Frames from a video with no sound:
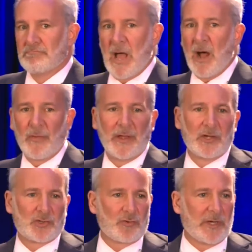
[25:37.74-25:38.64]
how are they
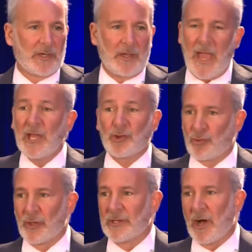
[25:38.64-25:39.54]
going to shrink an $8
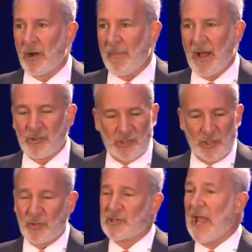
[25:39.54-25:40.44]
trillion balance
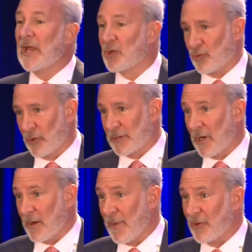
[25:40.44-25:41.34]
sheet or a $10 trillion
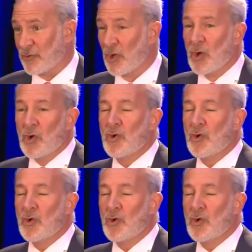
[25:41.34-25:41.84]
balance sheet?